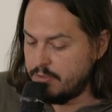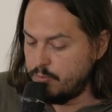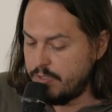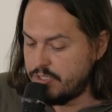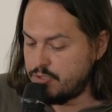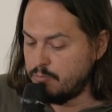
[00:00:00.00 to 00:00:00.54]
in
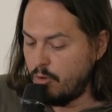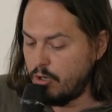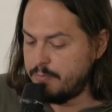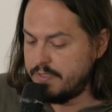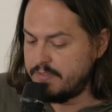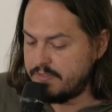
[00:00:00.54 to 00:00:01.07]
which
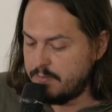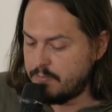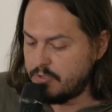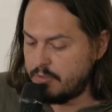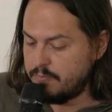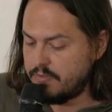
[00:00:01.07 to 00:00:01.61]
morbid
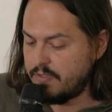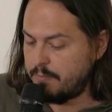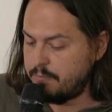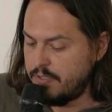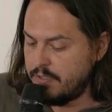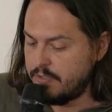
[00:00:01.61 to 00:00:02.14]
symptoms
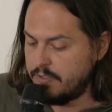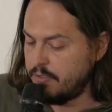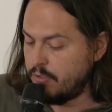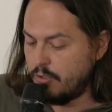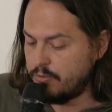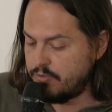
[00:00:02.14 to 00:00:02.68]
appear
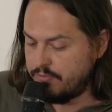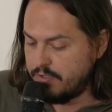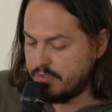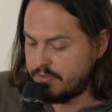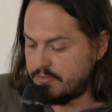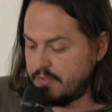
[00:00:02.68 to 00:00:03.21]
in all
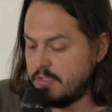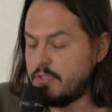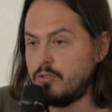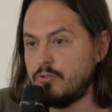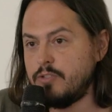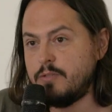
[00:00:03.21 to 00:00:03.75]
spheres,
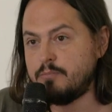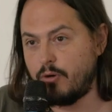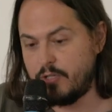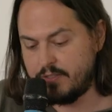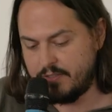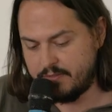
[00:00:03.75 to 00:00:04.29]
including
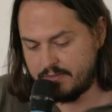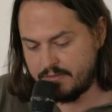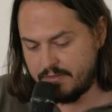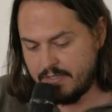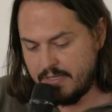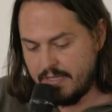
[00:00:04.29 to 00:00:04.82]

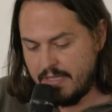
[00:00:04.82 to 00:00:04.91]
politics.